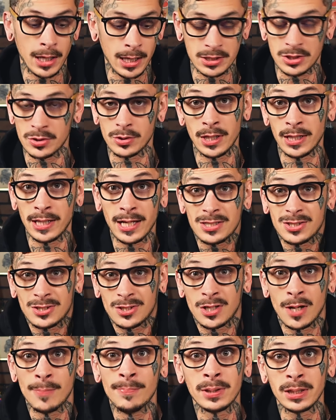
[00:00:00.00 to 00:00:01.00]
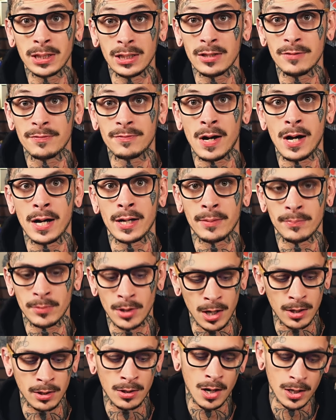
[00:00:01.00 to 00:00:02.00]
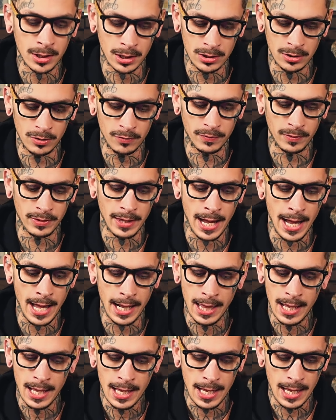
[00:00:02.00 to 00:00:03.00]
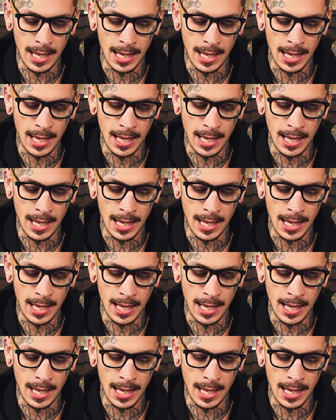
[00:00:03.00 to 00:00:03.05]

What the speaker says: And that's completely fine. I'm not knocking you for that.